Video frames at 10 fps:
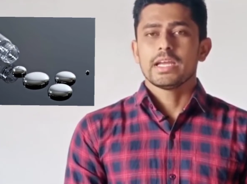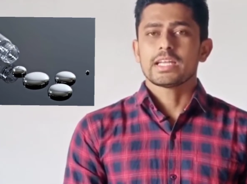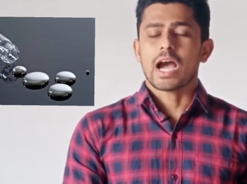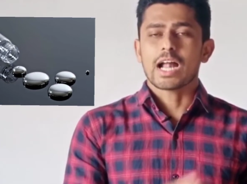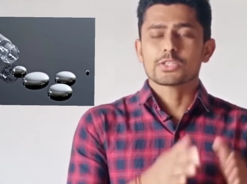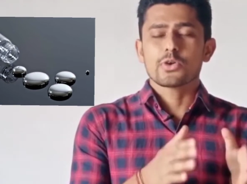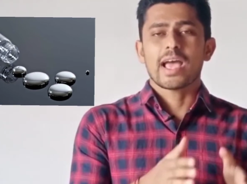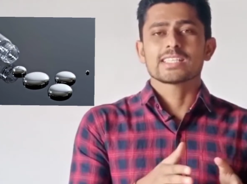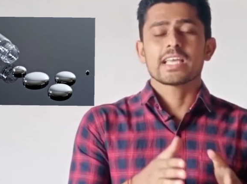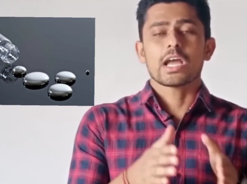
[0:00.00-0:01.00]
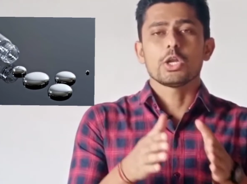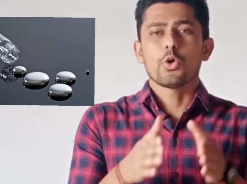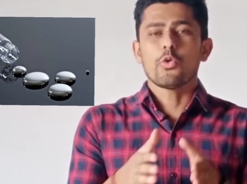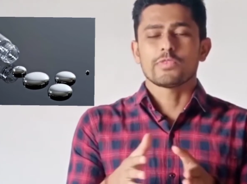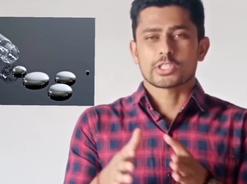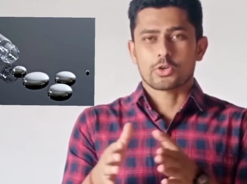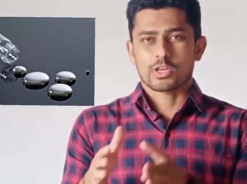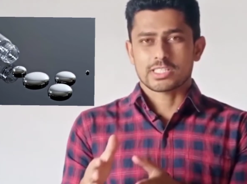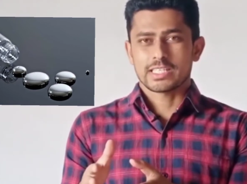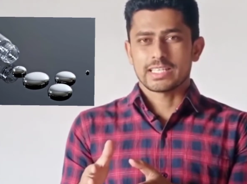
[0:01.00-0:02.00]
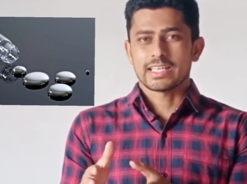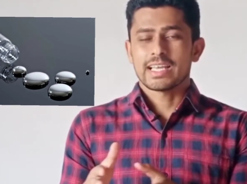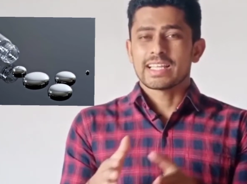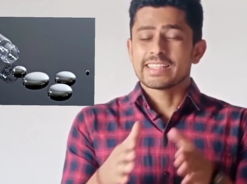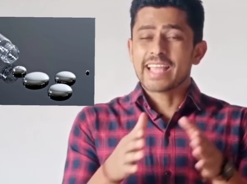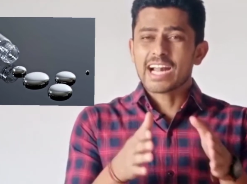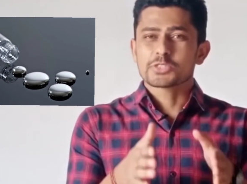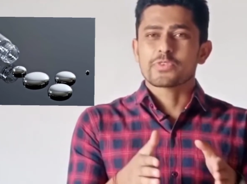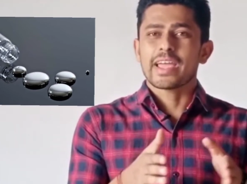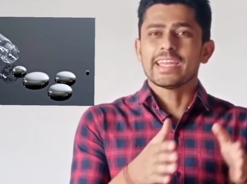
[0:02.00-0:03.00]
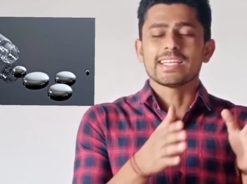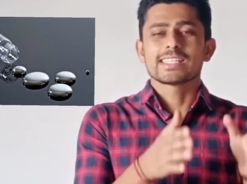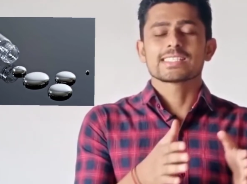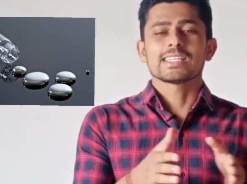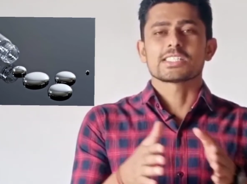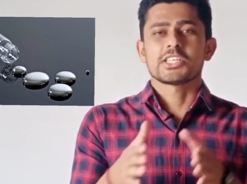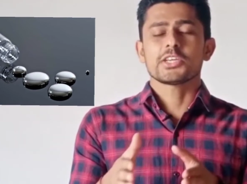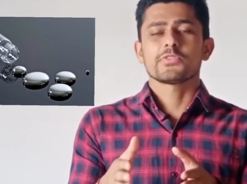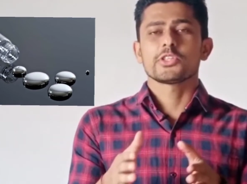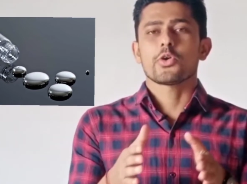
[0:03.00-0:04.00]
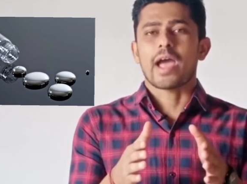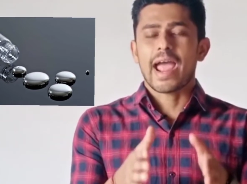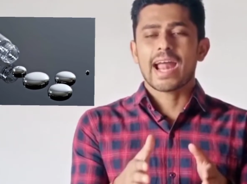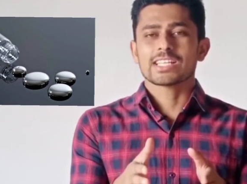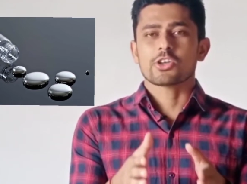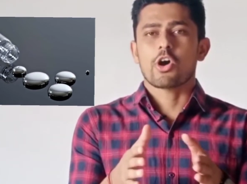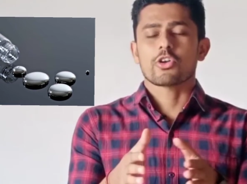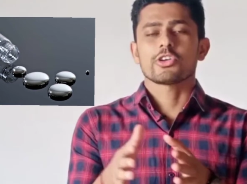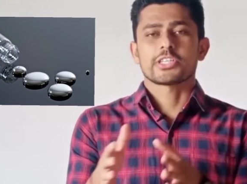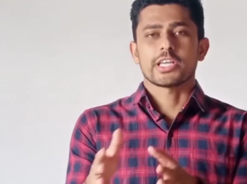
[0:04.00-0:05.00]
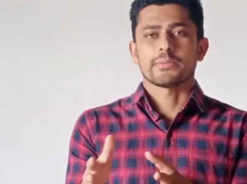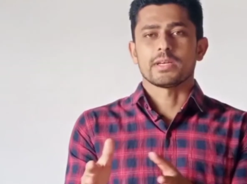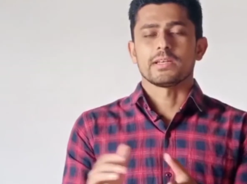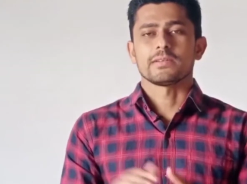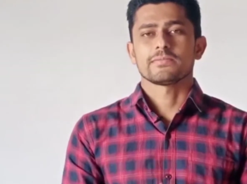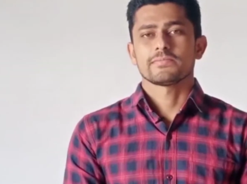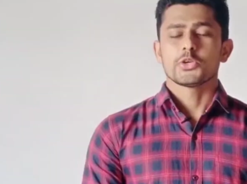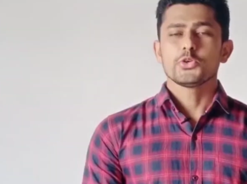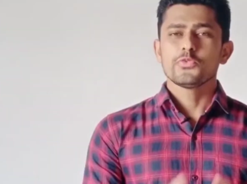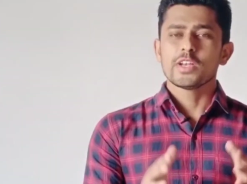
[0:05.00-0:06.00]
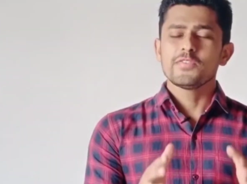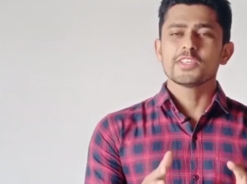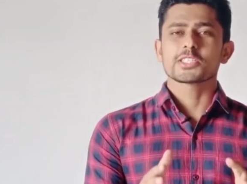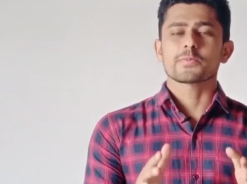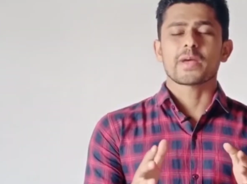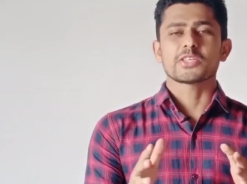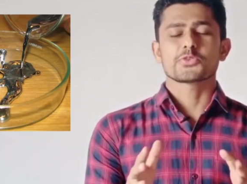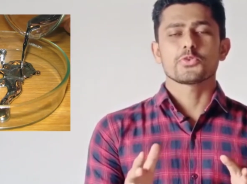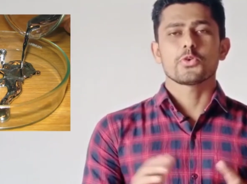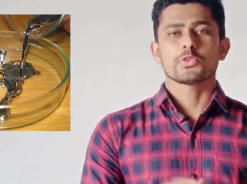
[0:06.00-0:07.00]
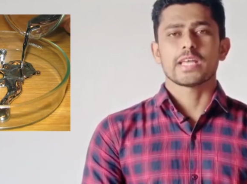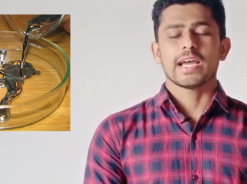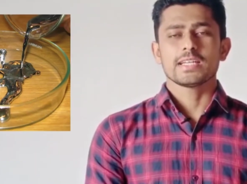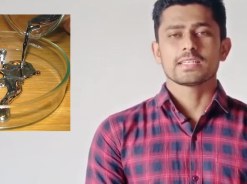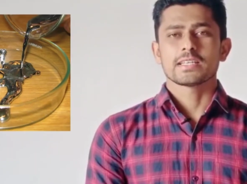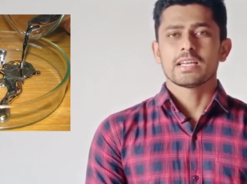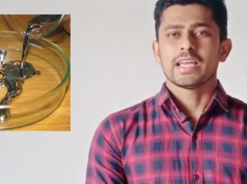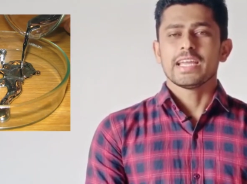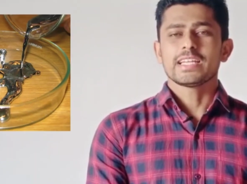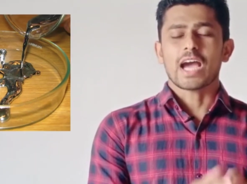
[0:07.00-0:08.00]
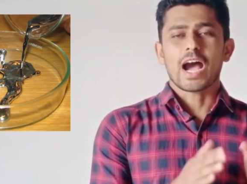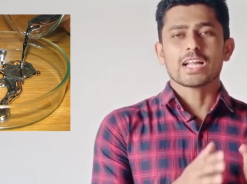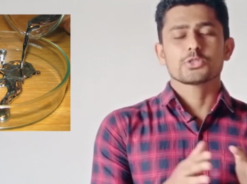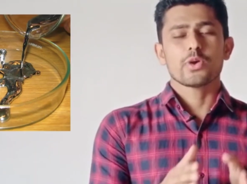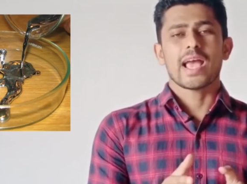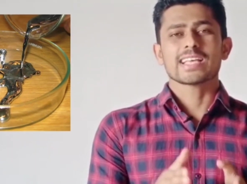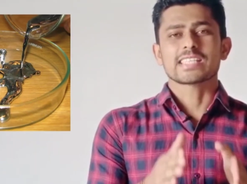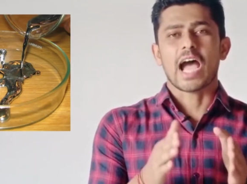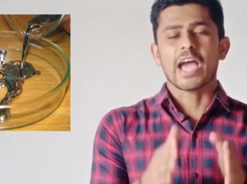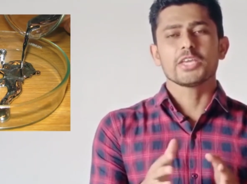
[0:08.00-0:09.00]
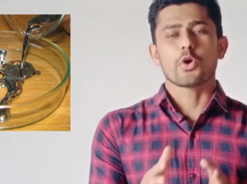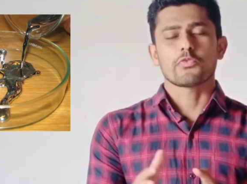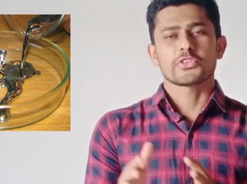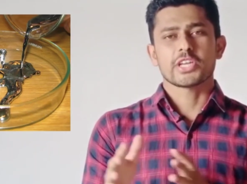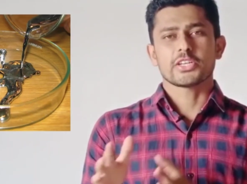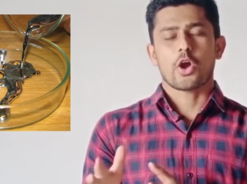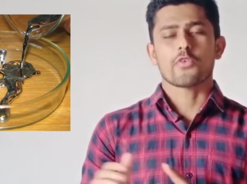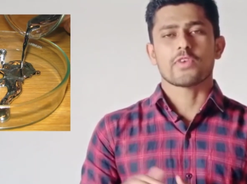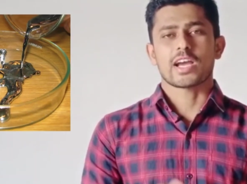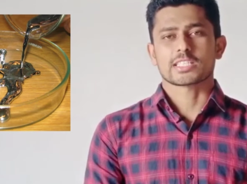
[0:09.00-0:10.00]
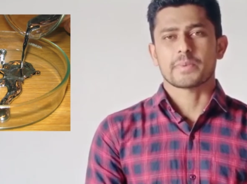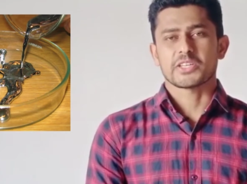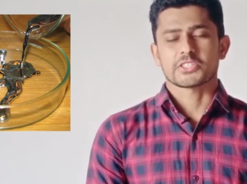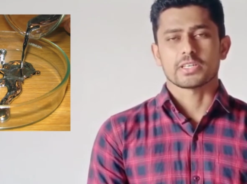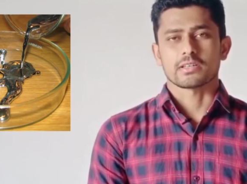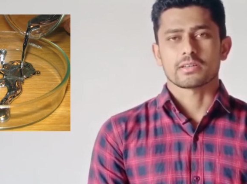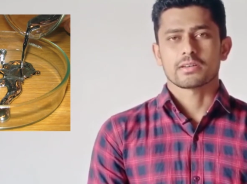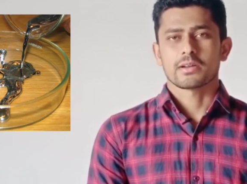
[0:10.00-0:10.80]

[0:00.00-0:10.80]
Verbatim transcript: It also has a low viscosity. That's why it doesn't stick with your hands or on table. You will be surprised to know that it also has high coefficient of expansion.